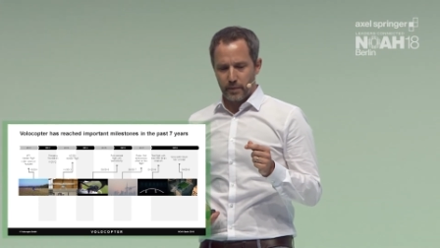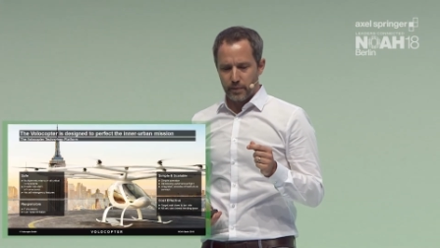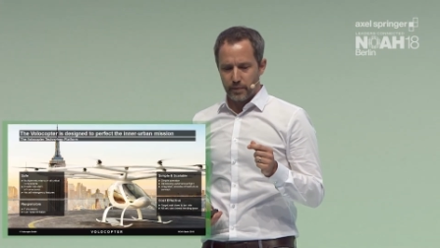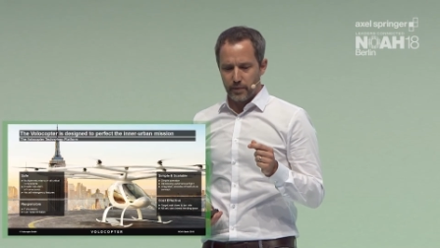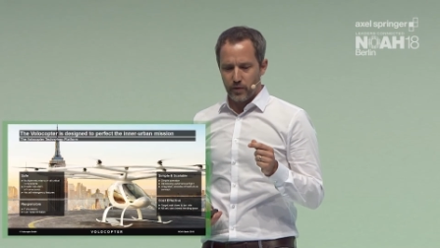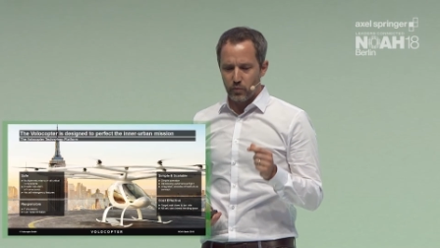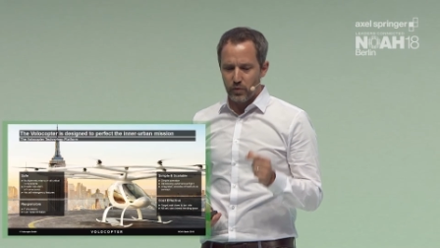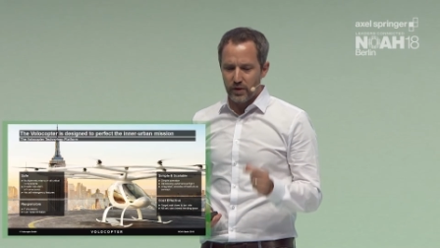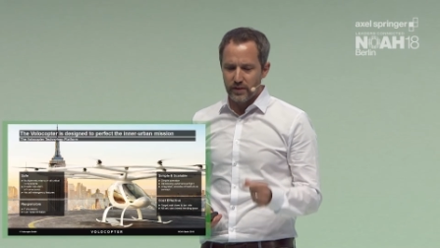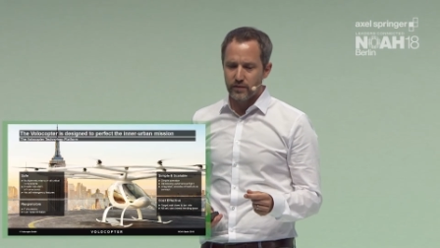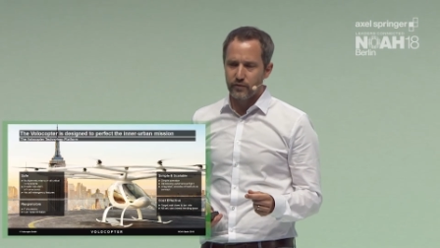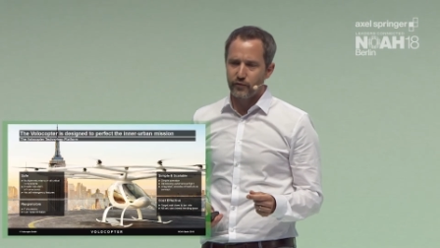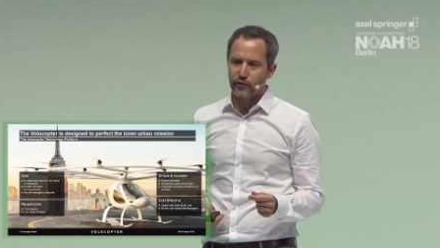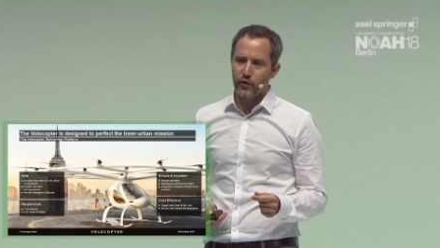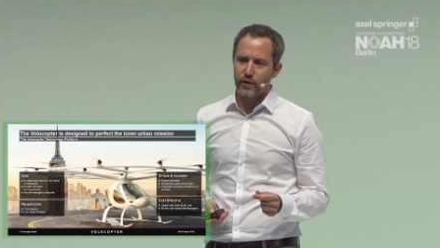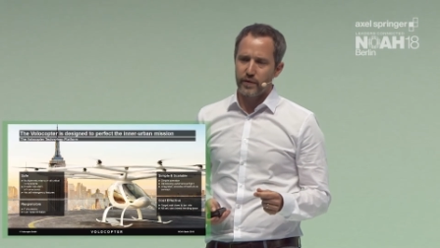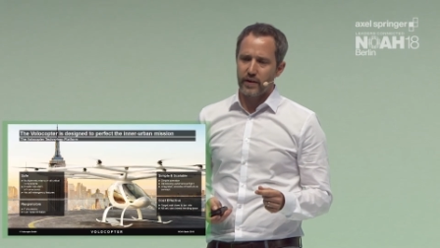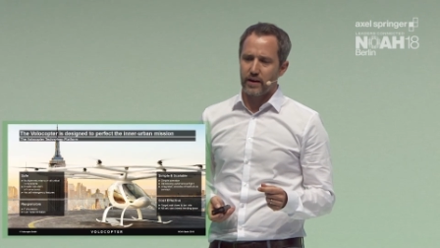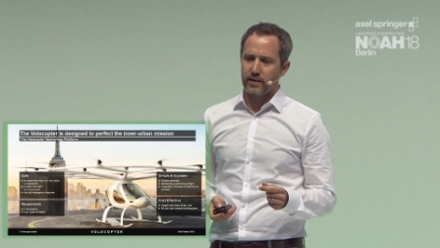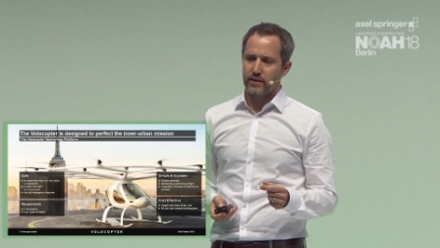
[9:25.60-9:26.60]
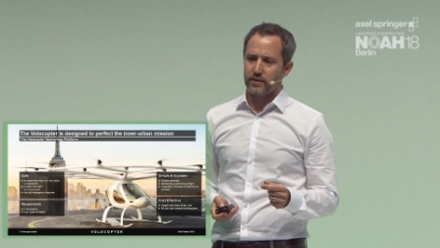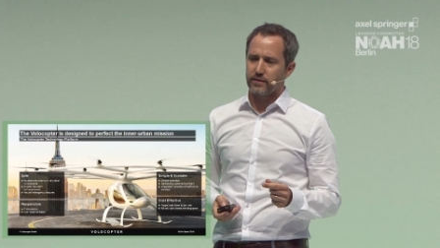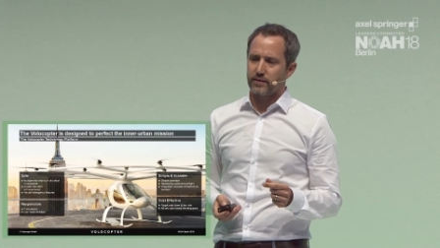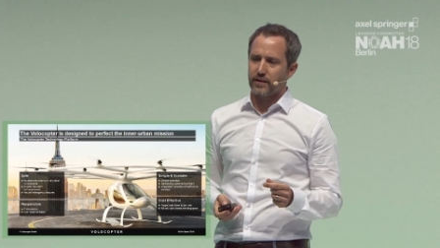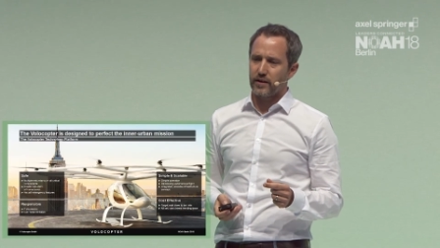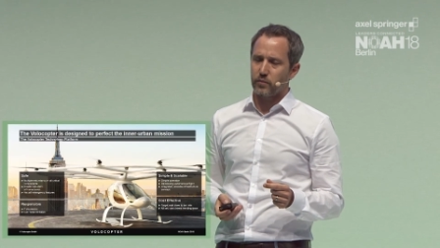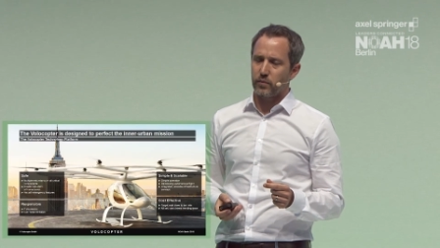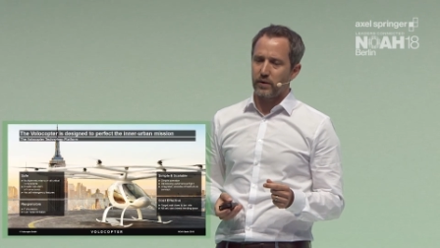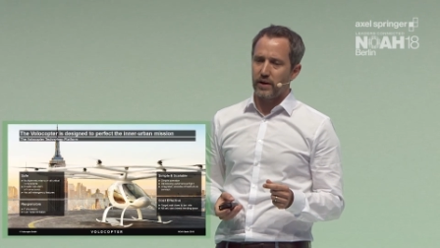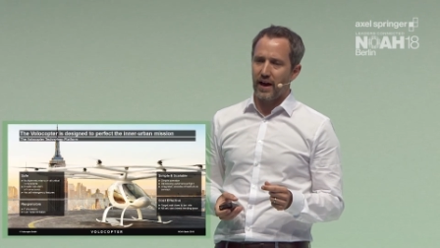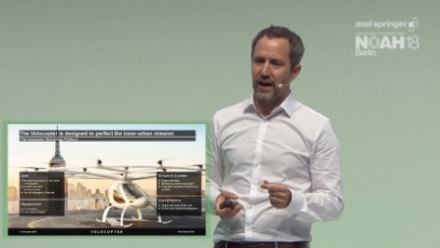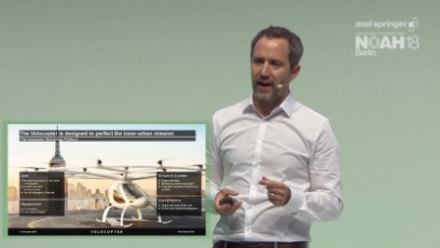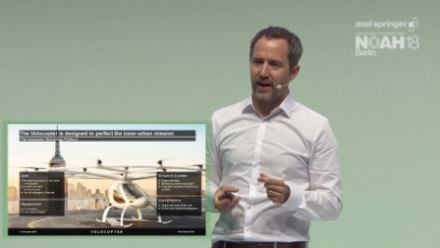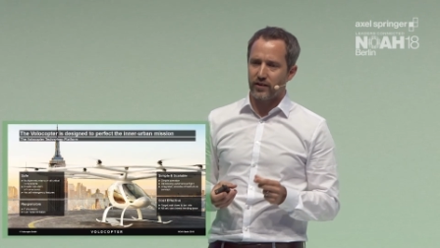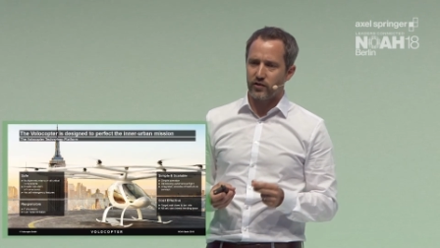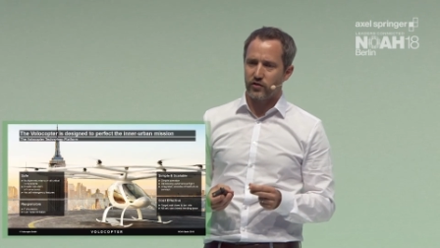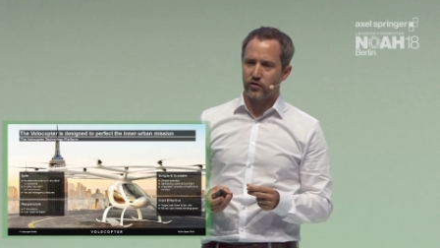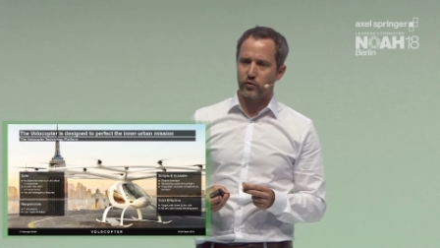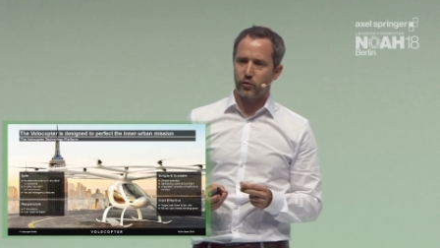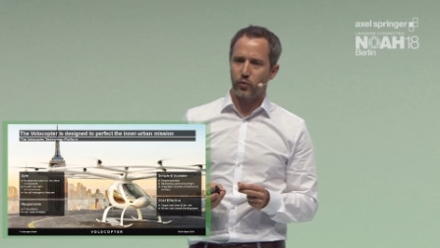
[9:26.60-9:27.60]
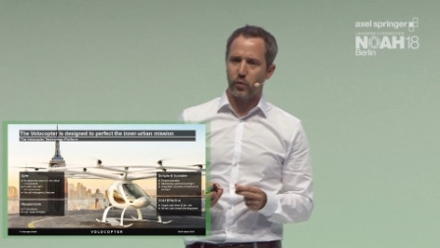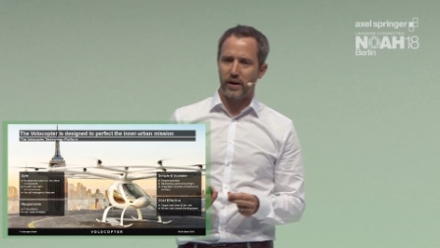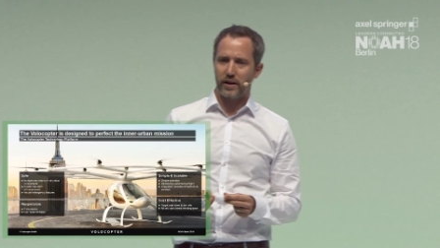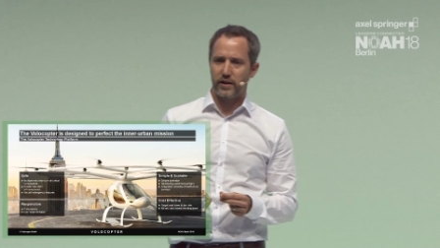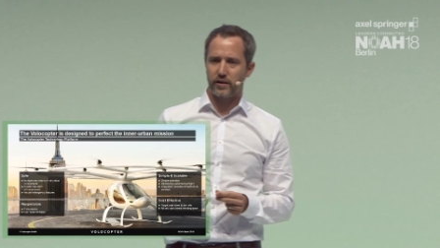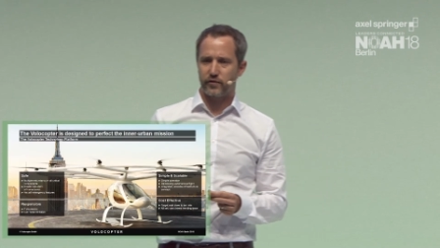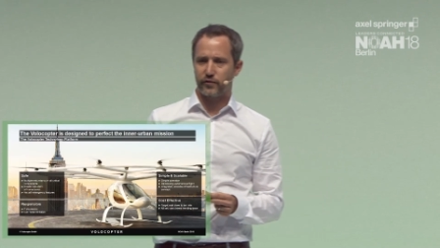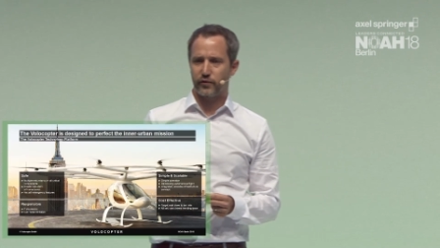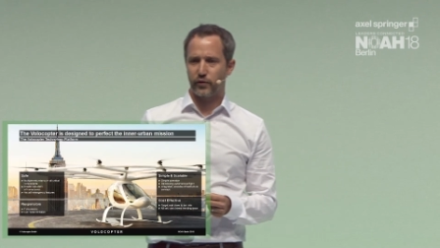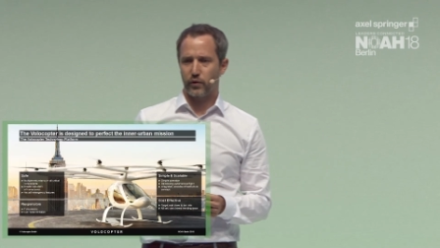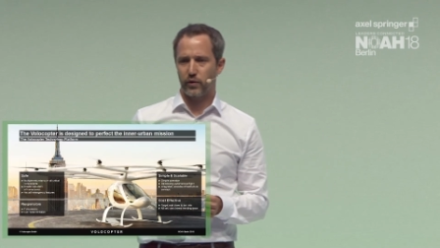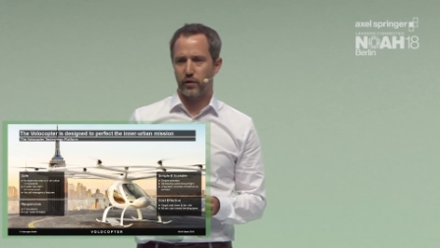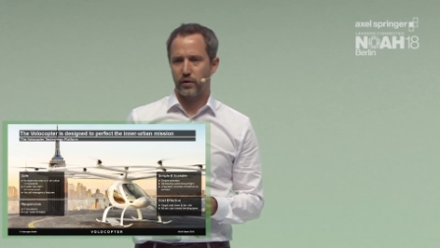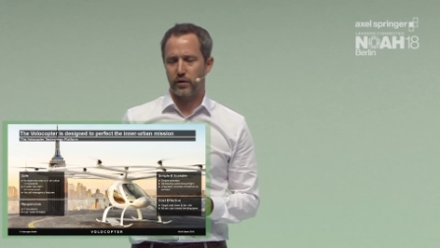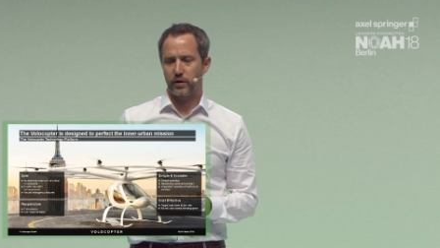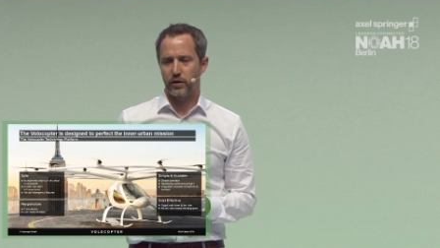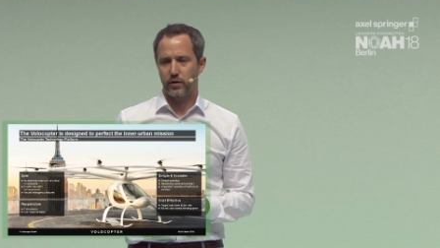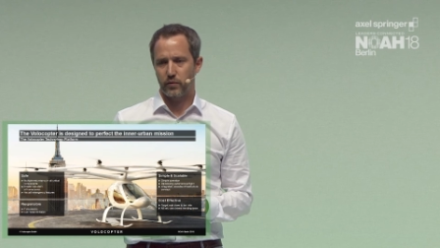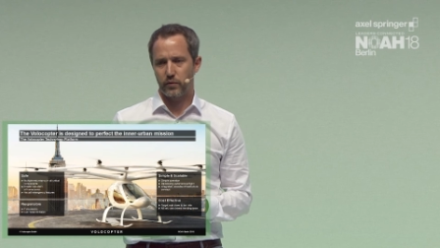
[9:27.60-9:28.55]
the reason for that is that we had to wait for